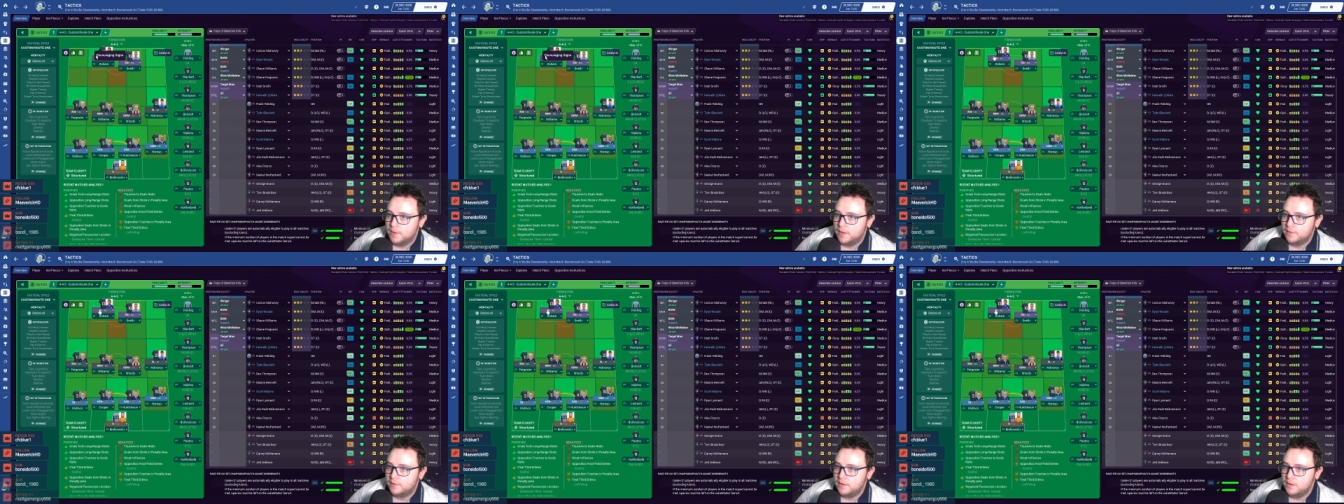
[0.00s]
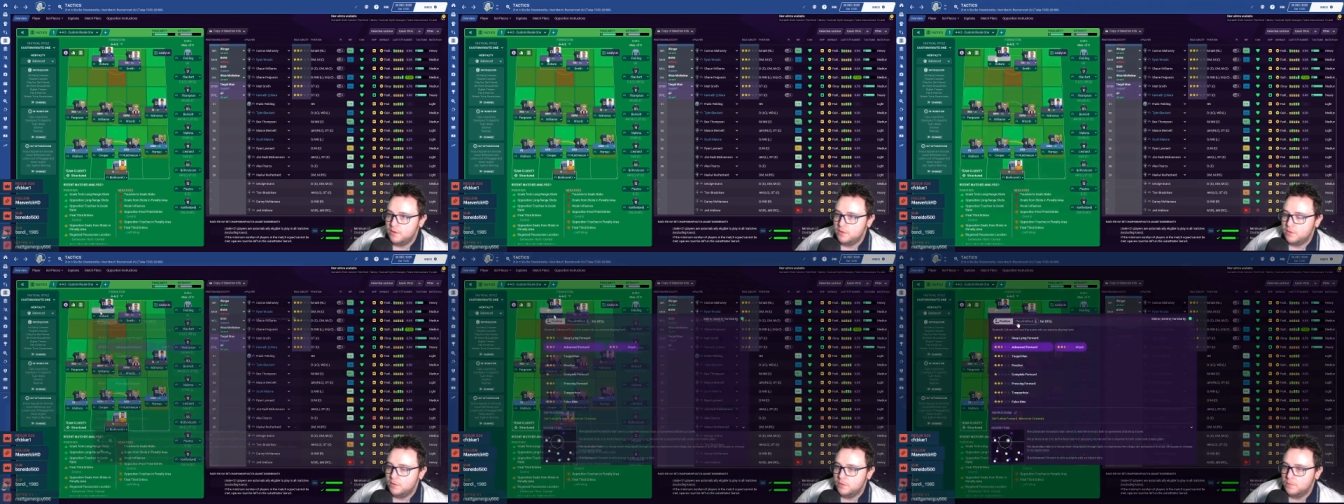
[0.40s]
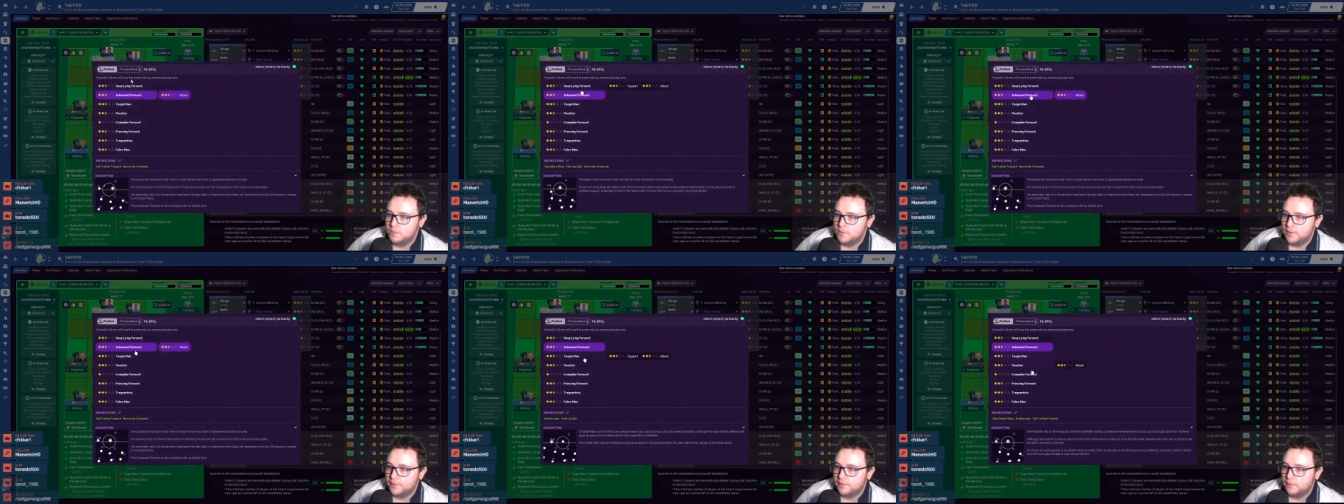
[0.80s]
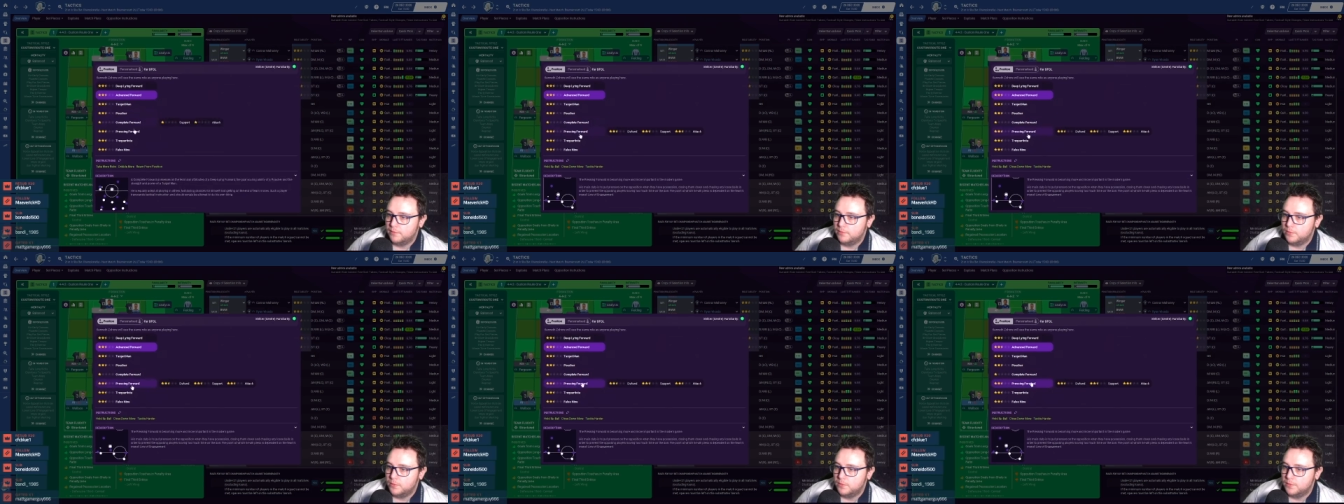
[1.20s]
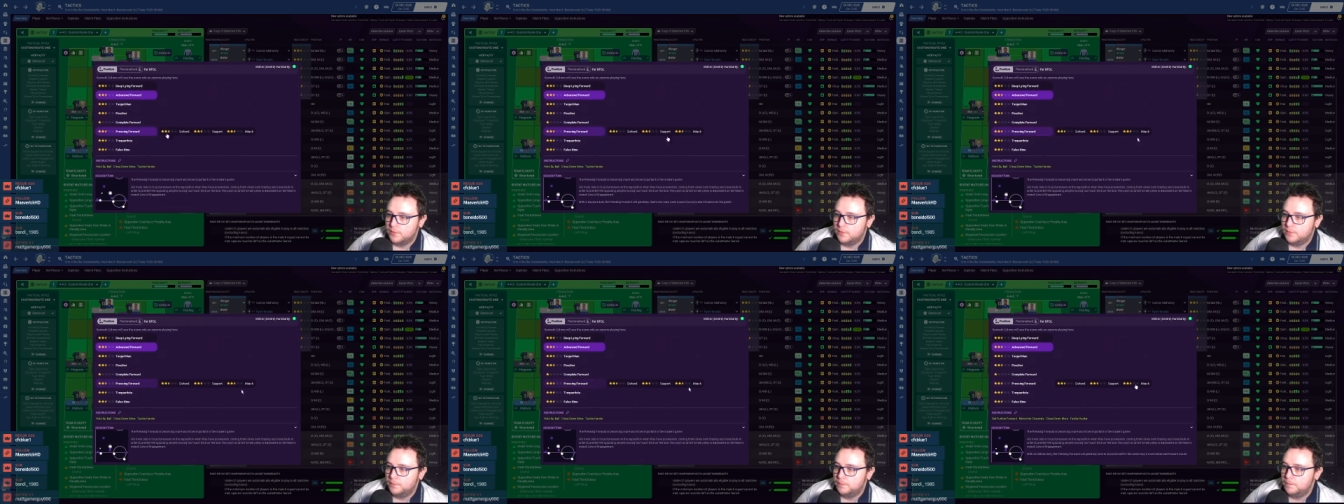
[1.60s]
I think you can do pressing for
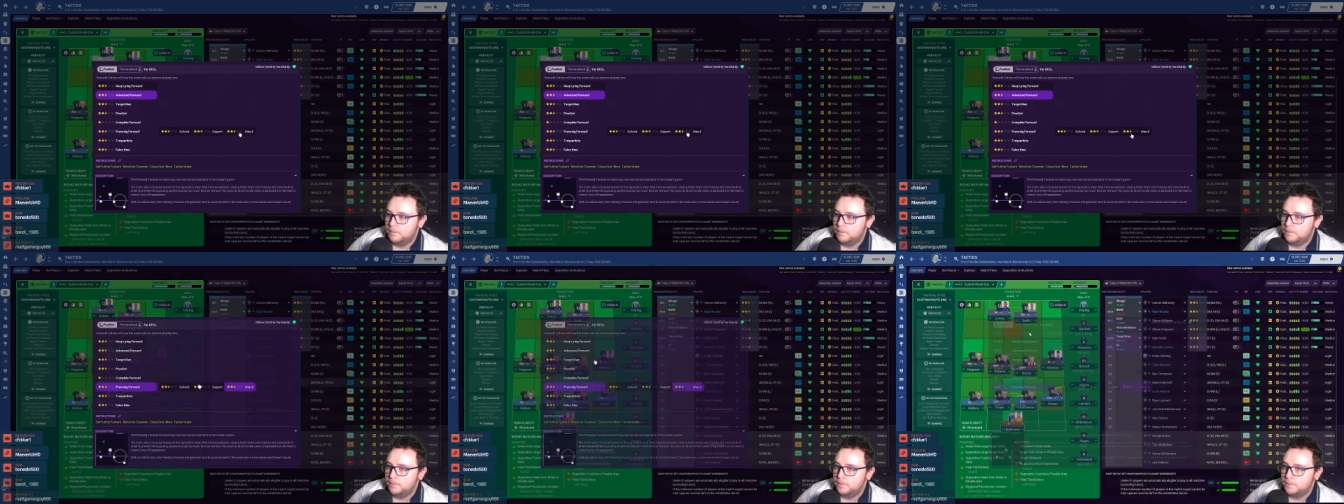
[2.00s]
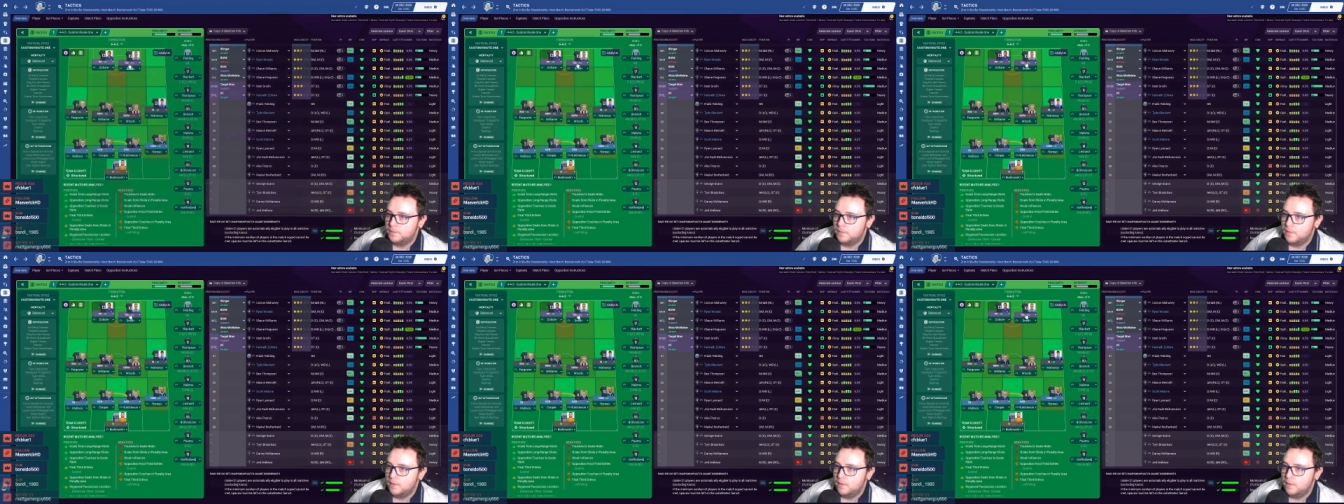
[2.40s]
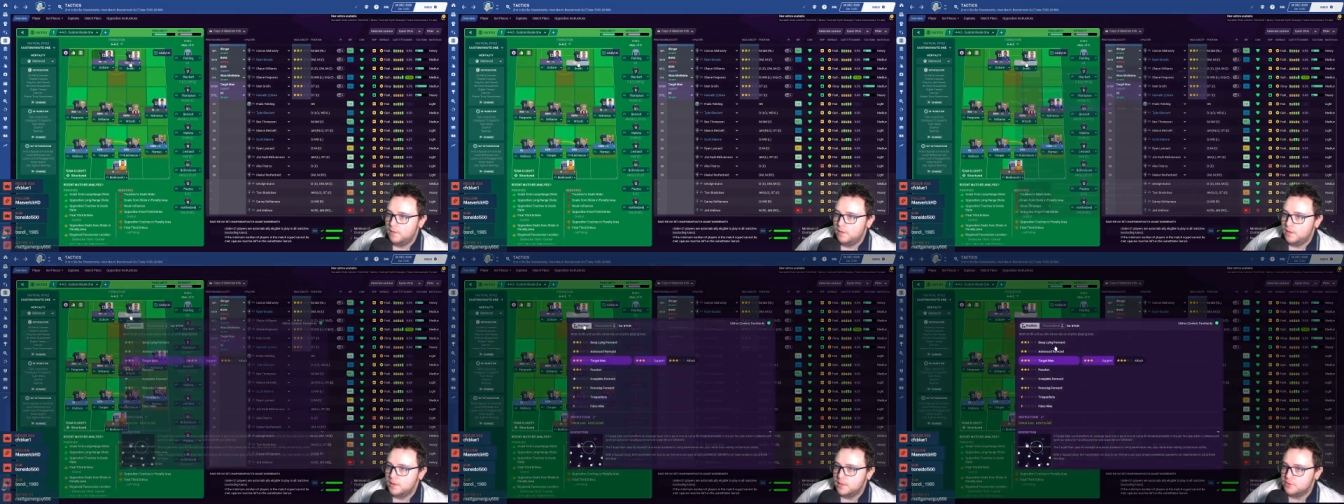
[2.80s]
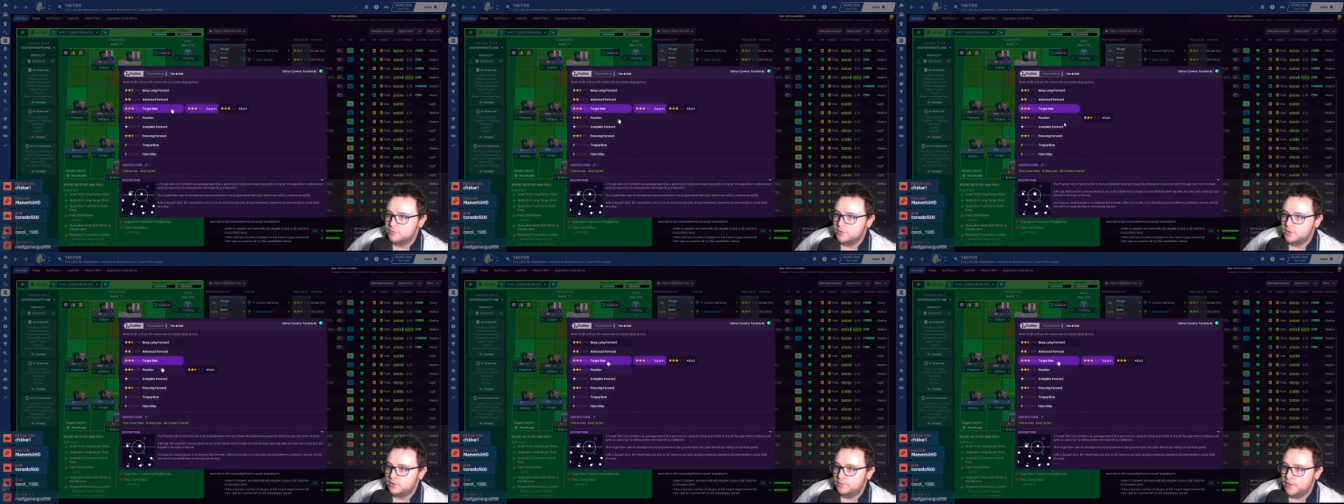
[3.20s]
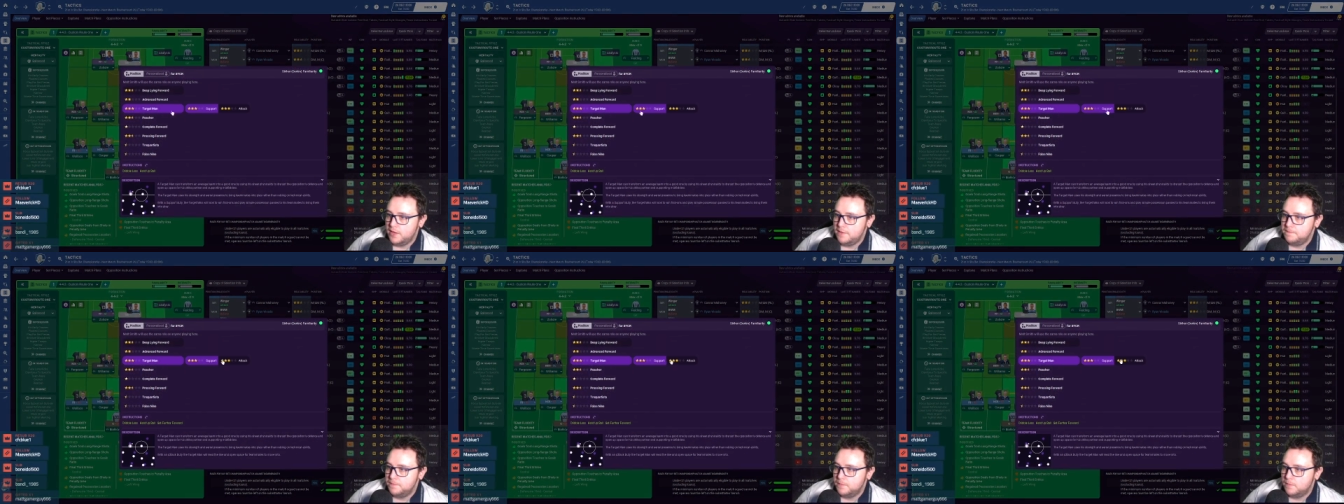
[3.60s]
us. As a result of
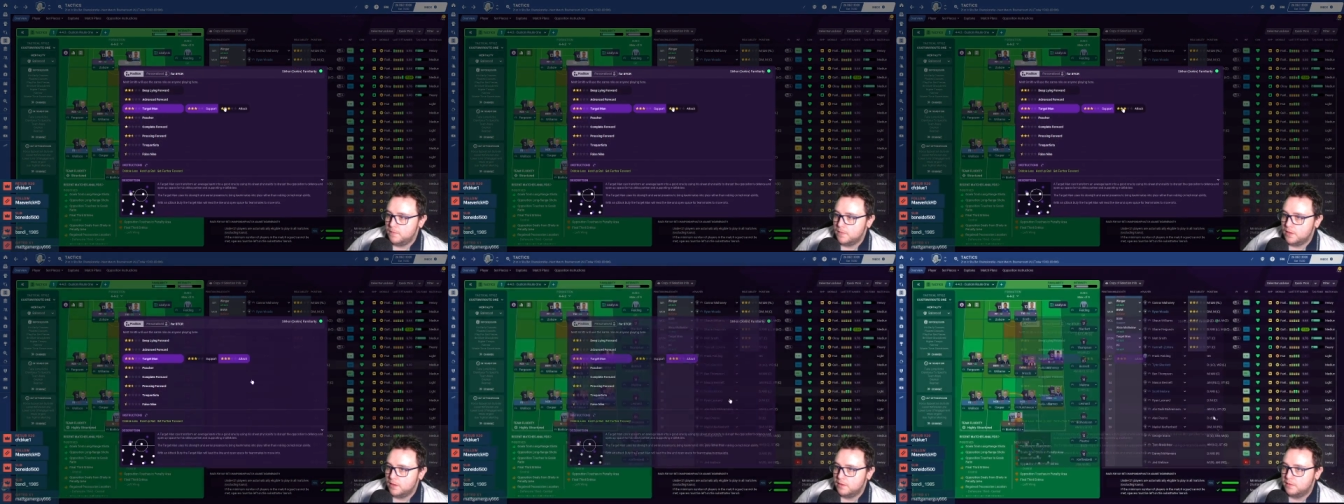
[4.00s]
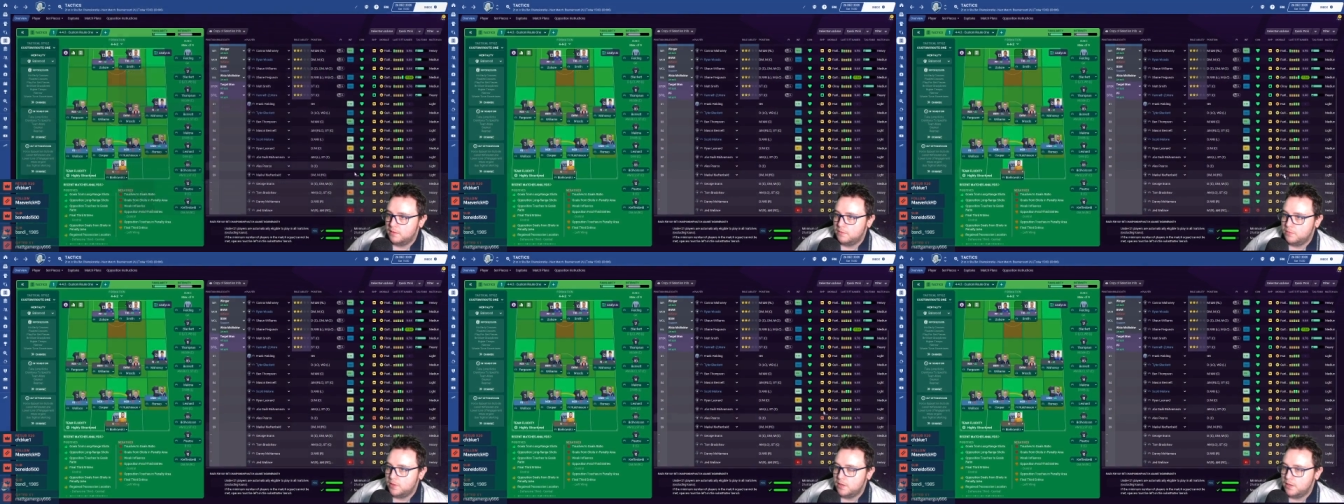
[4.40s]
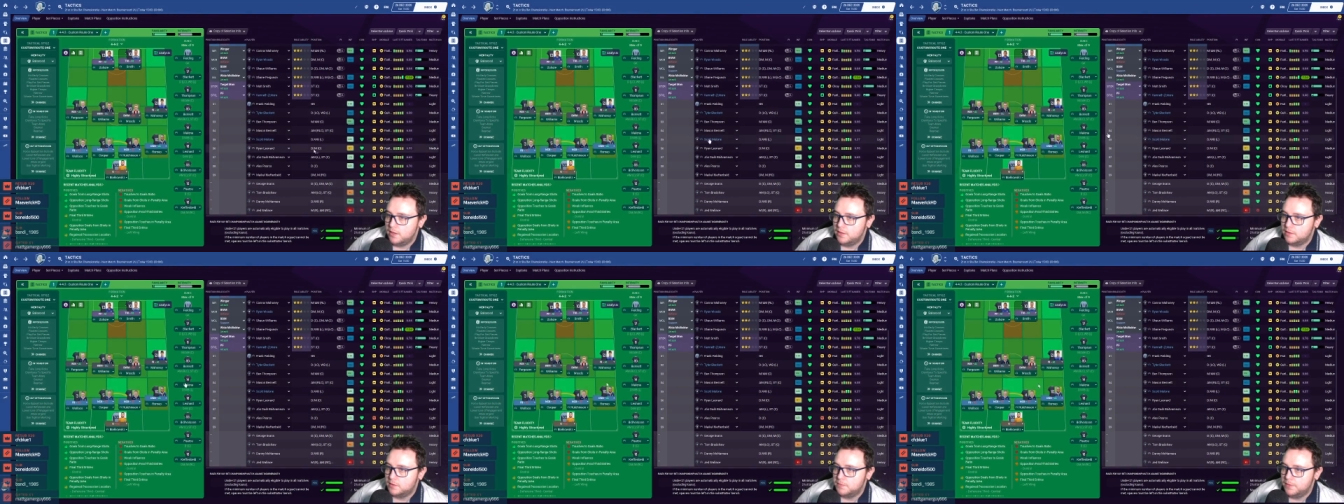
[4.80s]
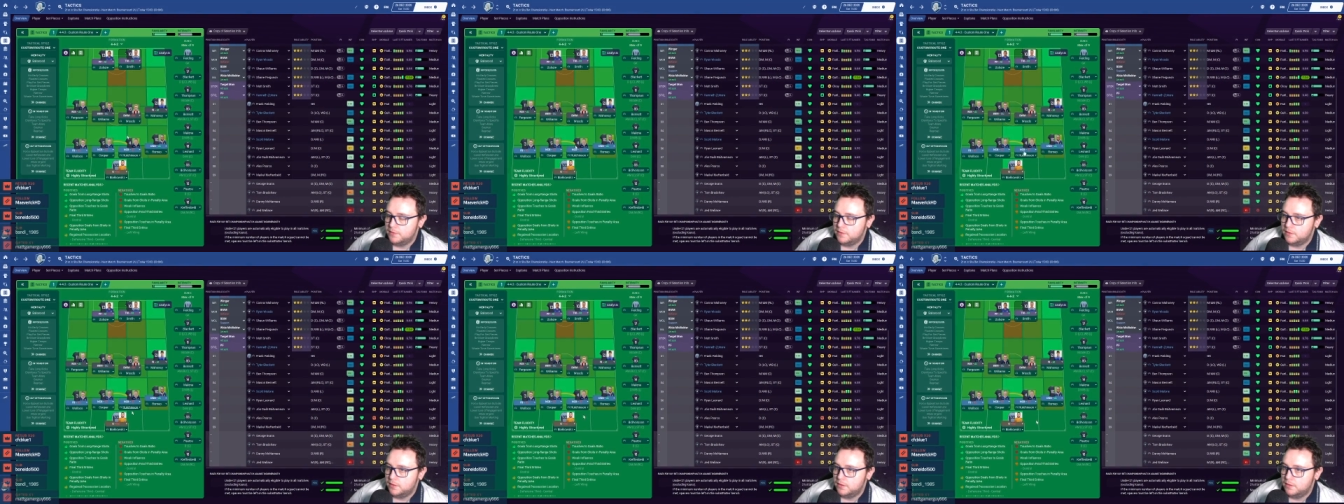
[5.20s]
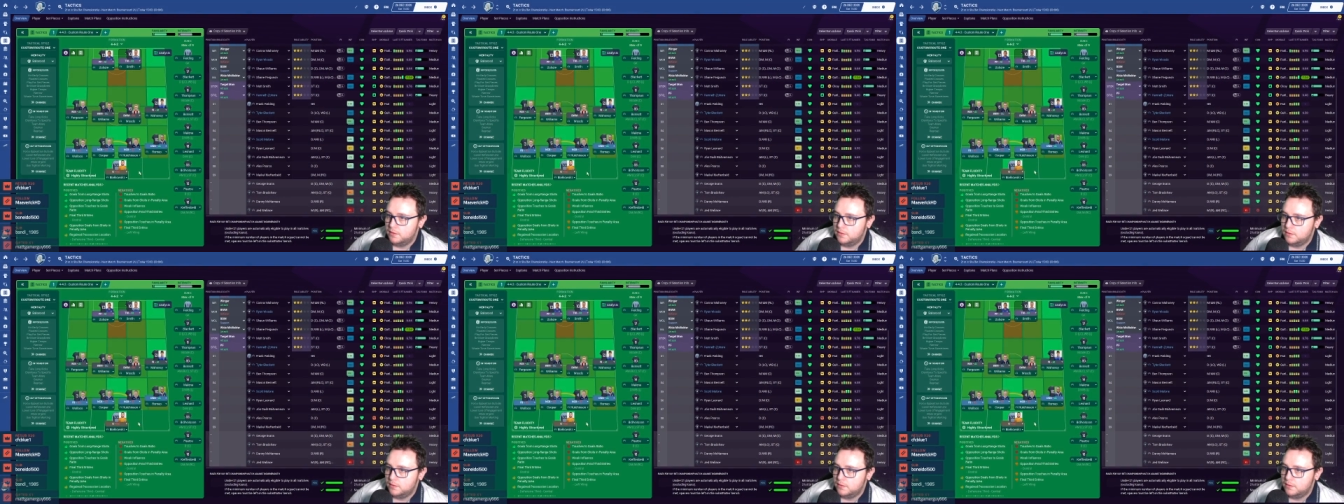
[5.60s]
that, I think we can get Smith on a